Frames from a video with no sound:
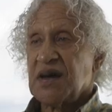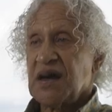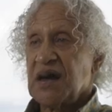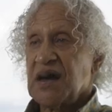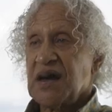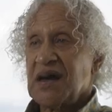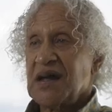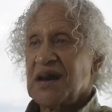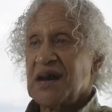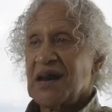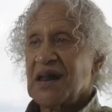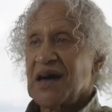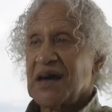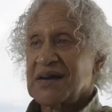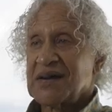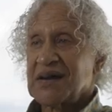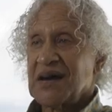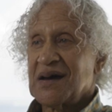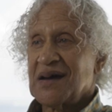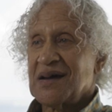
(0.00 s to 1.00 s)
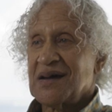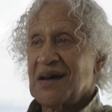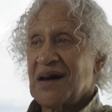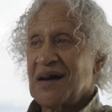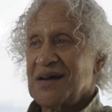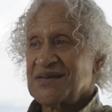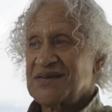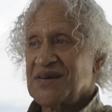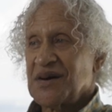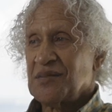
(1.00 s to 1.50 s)
And like I,
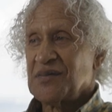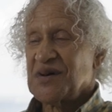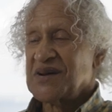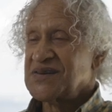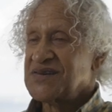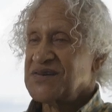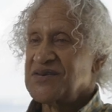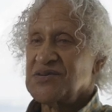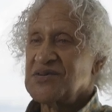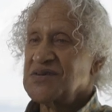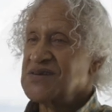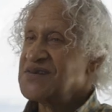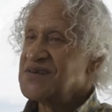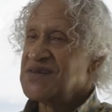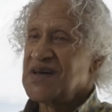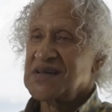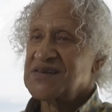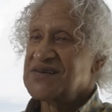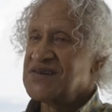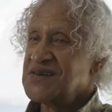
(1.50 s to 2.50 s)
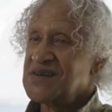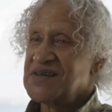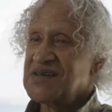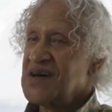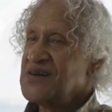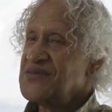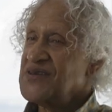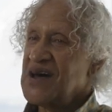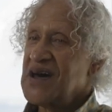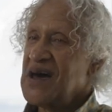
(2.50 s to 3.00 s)
I tell my students, that should
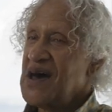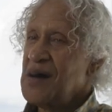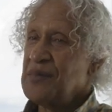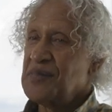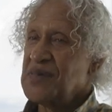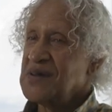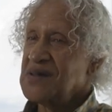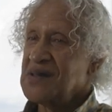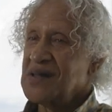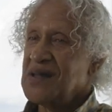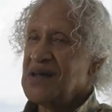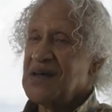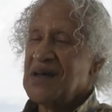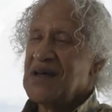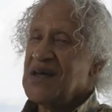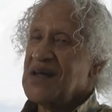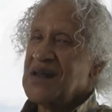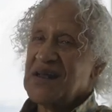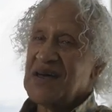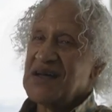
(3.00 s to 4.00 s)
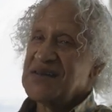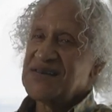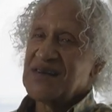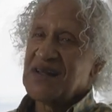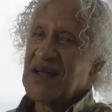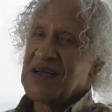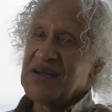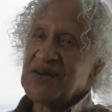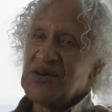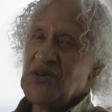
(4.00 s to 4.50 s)
never happen. That's
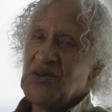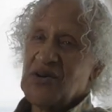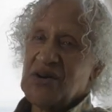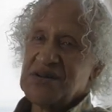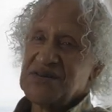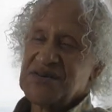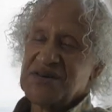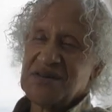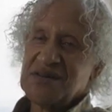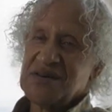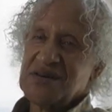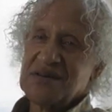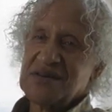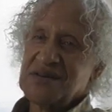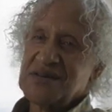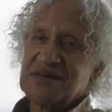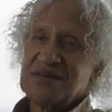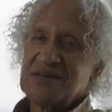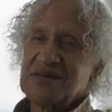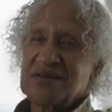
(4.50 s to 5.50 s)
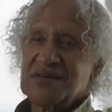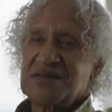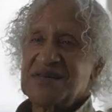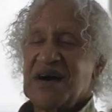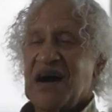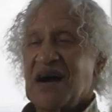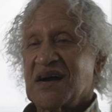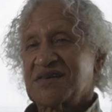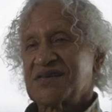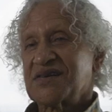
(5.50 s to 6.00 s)
like going to the to the
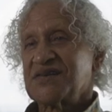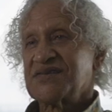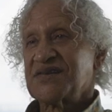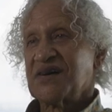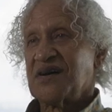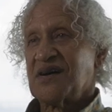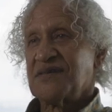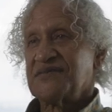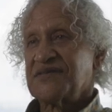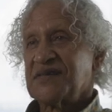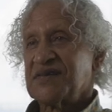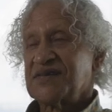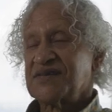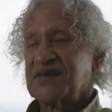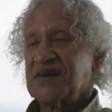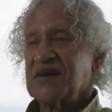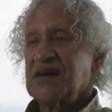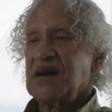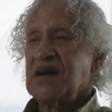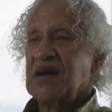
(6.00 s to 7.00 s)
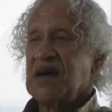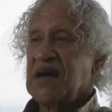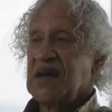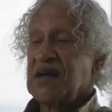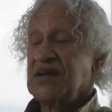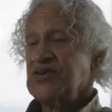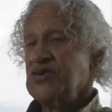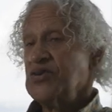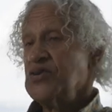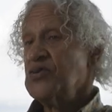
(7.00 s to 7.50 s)
doctor's office
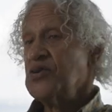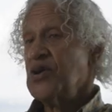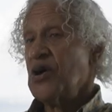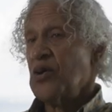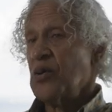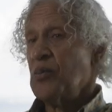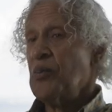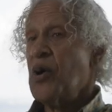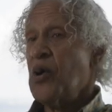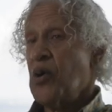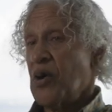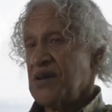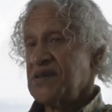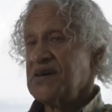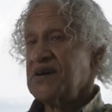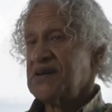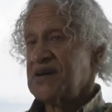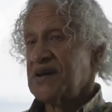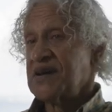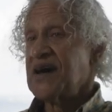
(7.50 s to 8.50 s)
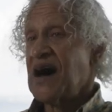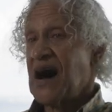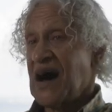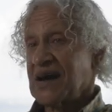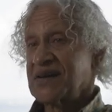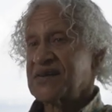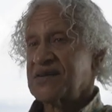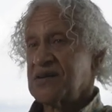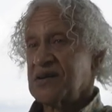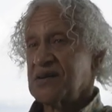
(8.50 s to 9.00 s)
and you know more than the
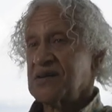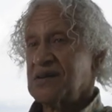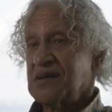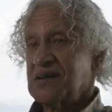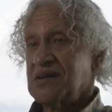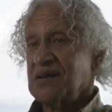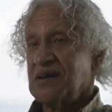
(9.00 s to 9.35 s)
doctor.